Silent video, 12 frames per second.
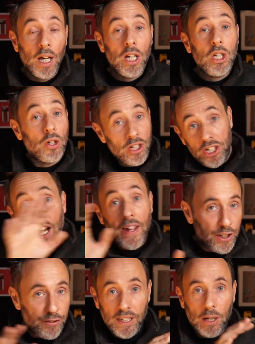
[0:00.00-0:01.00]
You can share
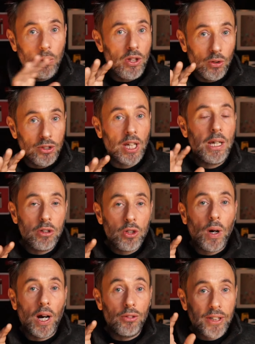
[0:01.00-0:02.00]
this video with your team as
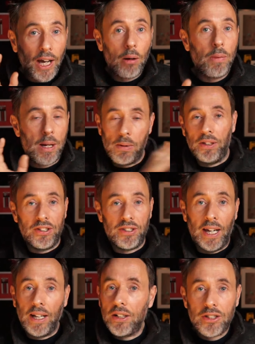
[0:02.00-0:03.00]
well to help them
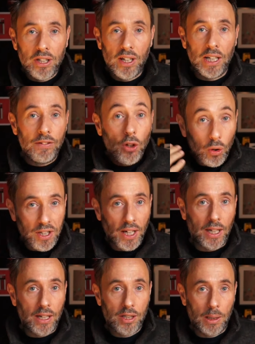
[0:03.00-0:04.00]
understand, because certainly if you're
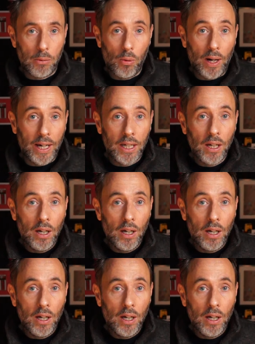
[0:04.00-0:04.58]
taking time away,